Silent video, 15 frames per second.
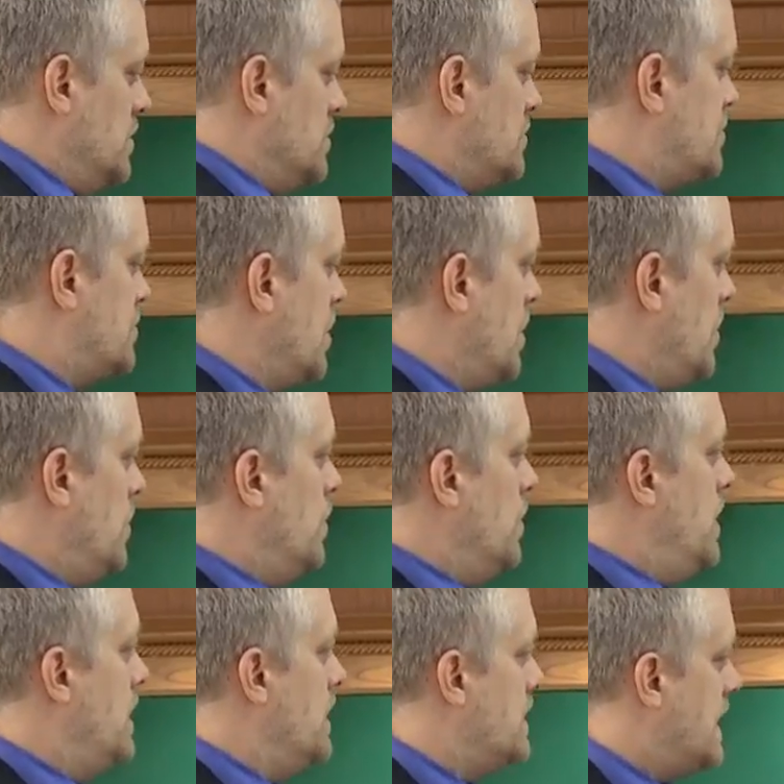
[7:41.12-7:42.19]

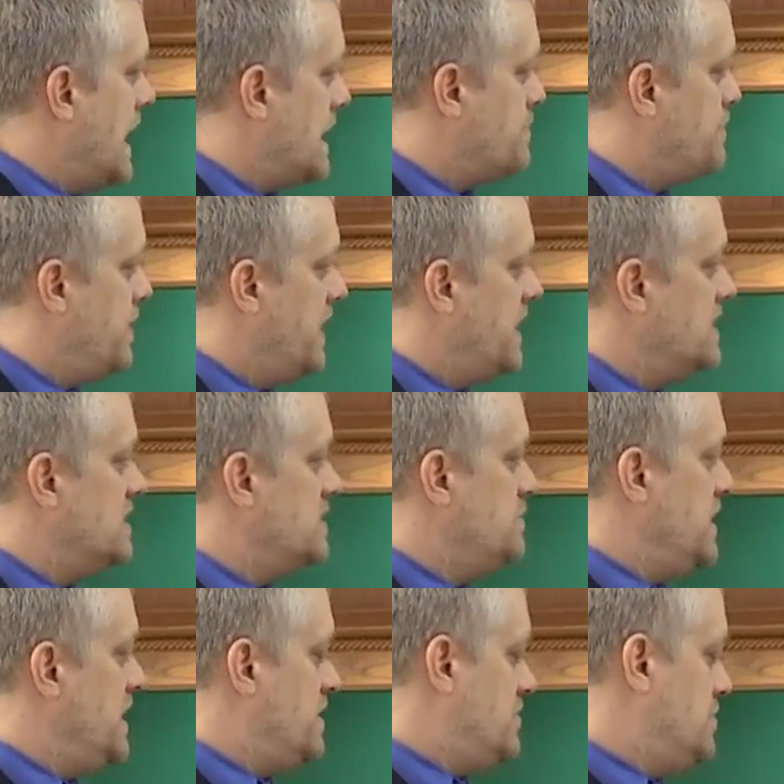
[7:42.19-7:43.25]
So that brings
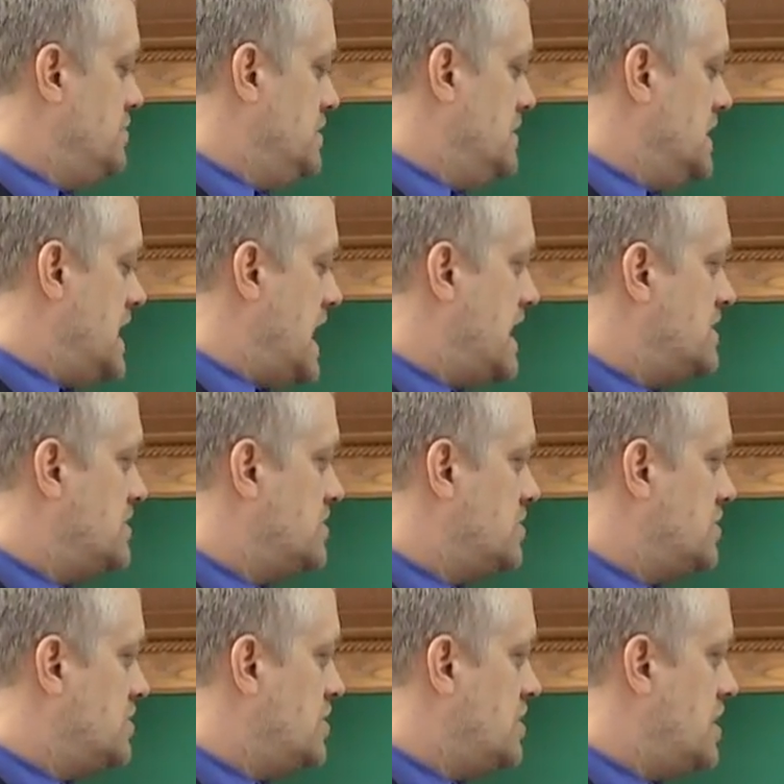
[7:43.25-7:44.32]
me to the
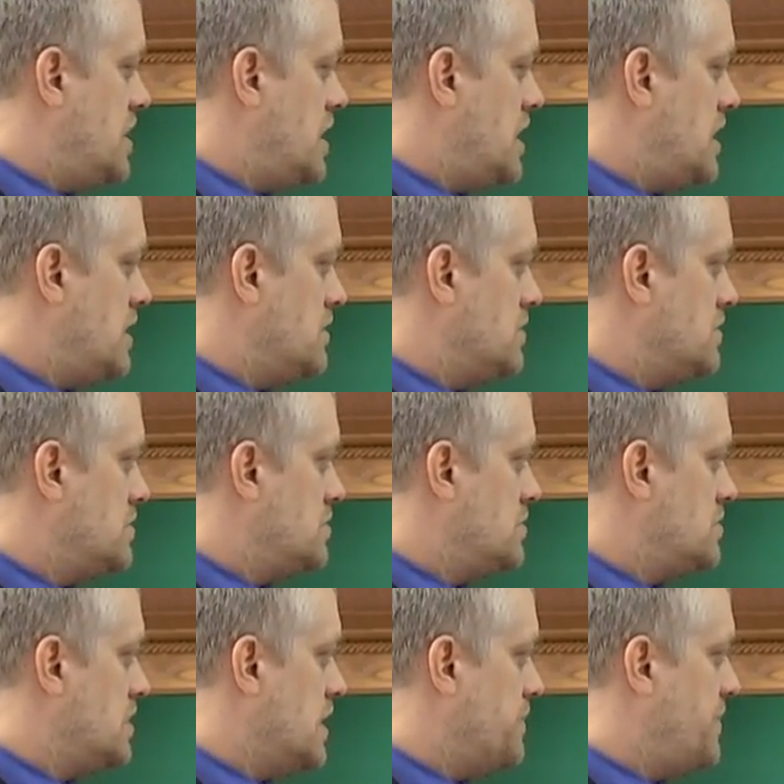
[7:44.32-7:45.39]
next
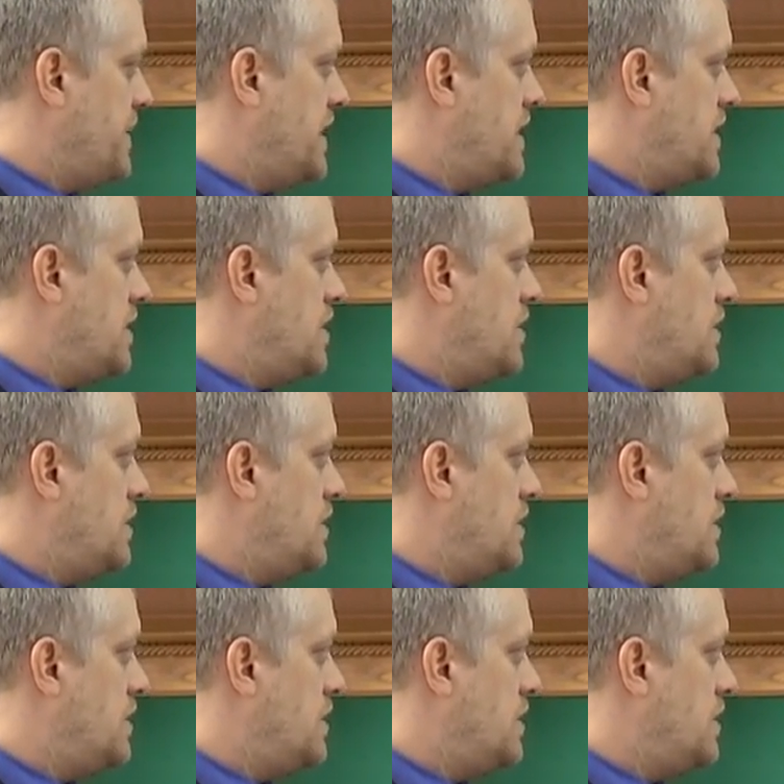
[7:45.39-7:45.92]
topic,